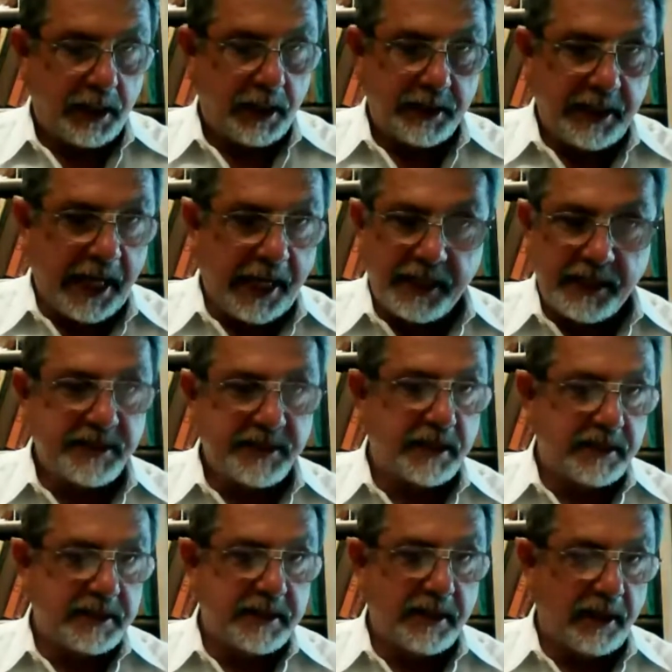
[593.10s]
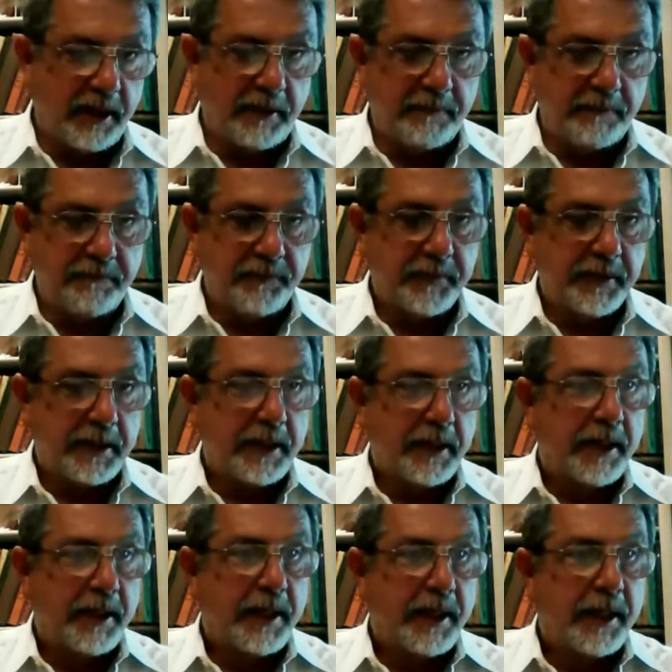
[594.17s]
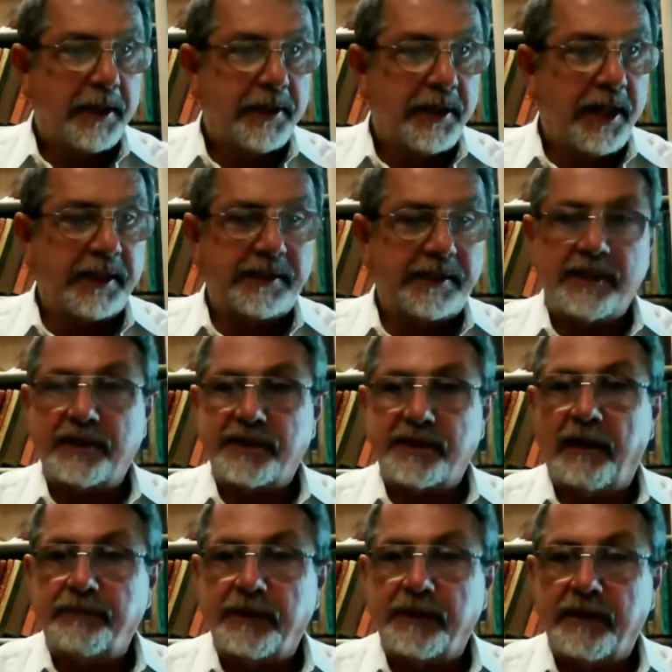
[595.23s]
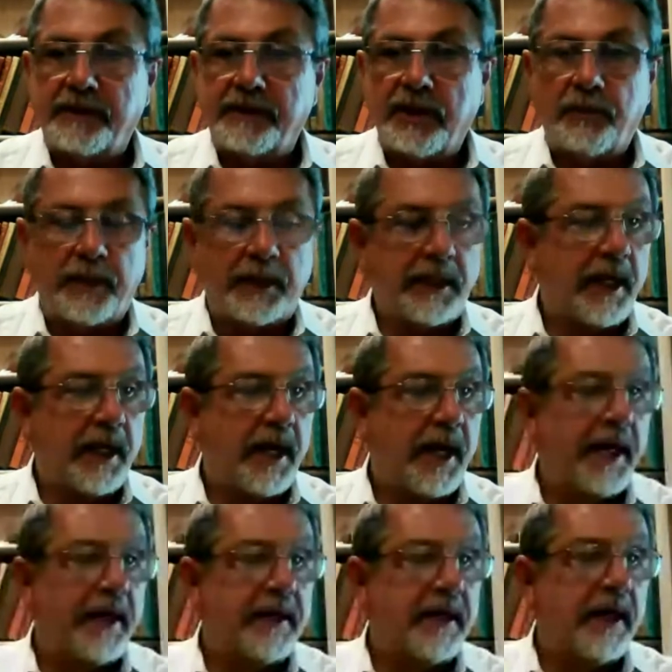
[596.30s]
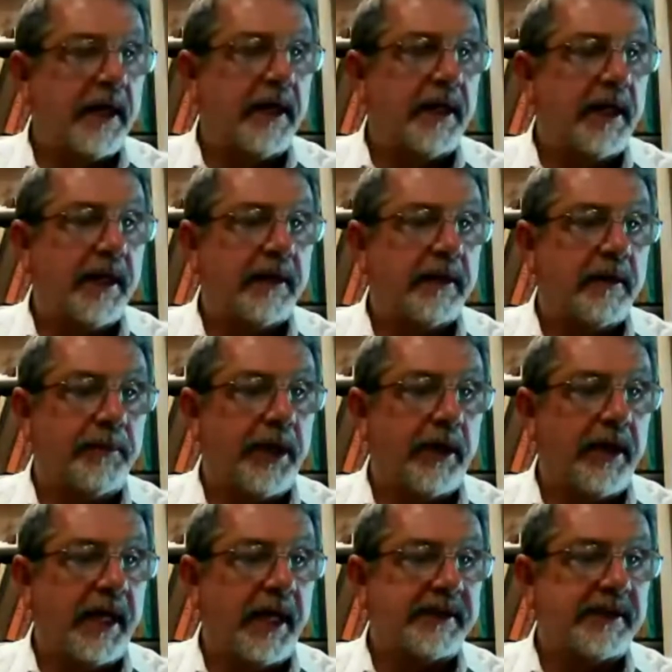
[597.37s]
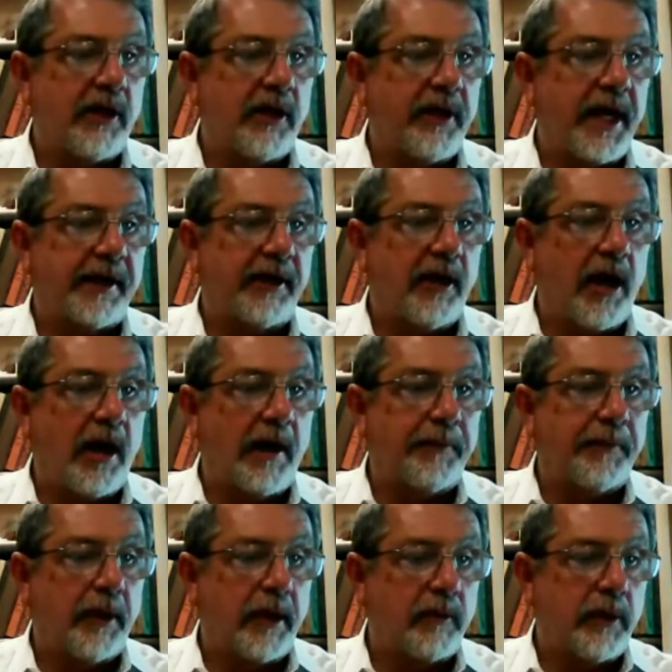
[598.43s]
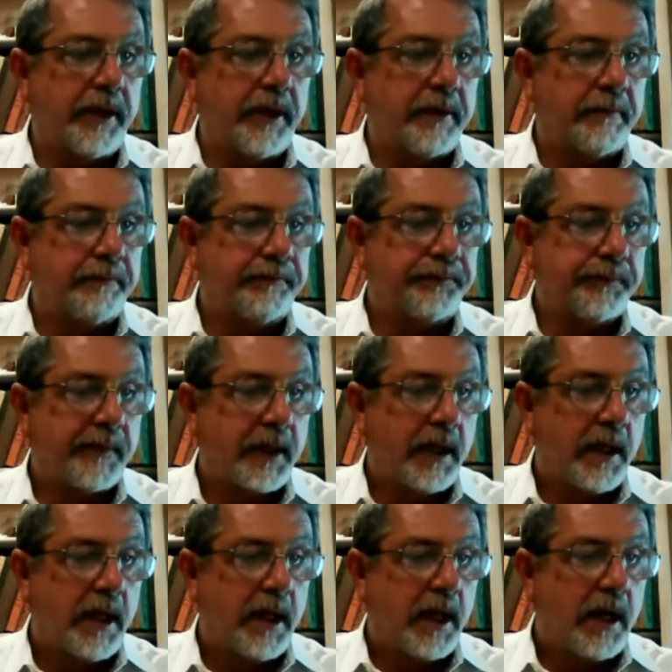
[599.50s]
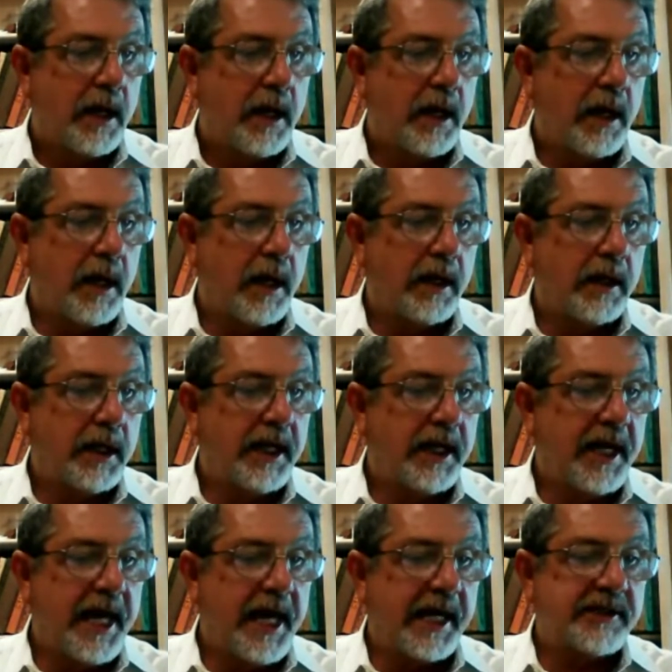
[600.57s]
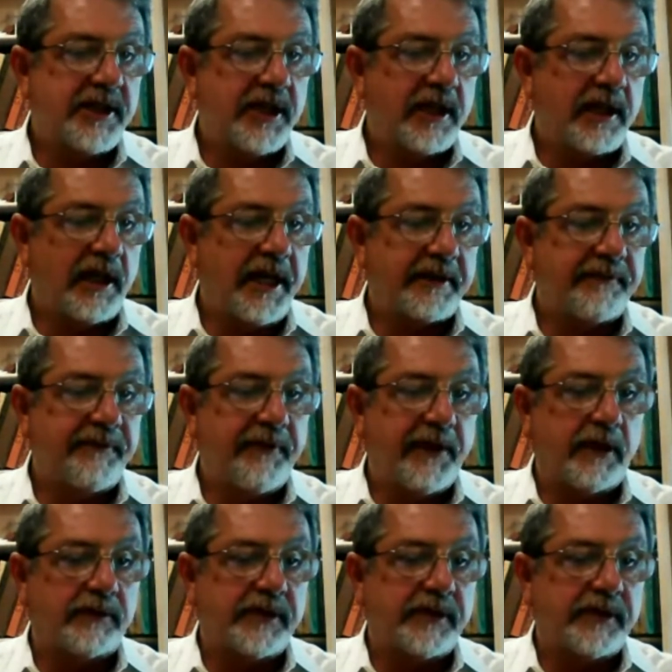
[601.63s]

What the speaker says: that isn't. That's an assumption, assuming that I had income there, and that's all they had to operate with. In an action to collect federal